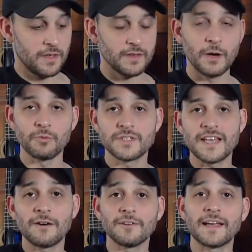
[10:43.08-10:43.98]
that will
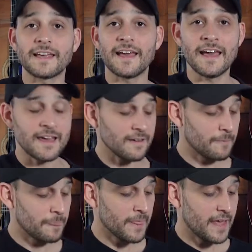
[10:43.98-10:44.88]
sound like
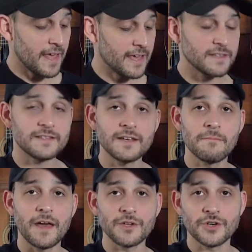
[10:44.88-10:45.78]
A and C
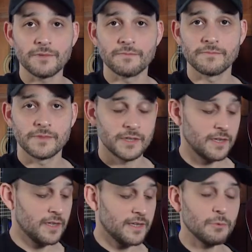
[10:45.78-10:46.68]
major
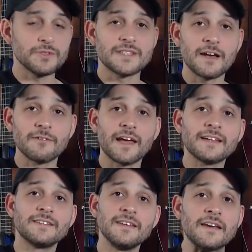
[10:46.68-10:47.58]
that will sound
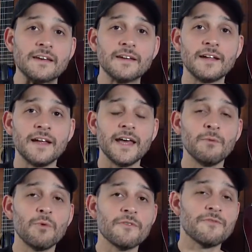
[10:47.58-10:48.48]
like D.
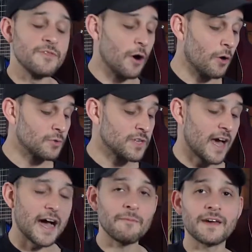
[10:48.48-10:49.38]
And with those,
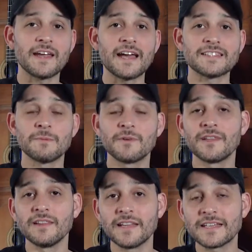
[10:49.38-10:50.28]
I'm gonna get some of
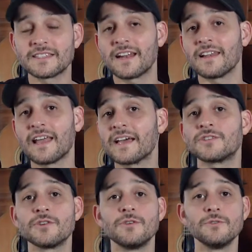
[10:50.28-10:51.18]
the licks that I like
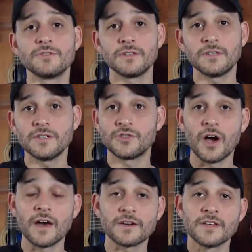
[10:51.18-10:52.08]
to use in these
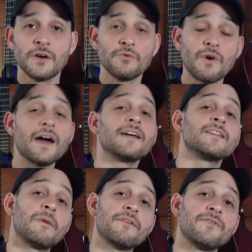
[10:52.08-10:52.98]
genres right
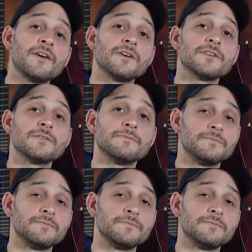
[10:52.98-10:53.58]
under my fingers.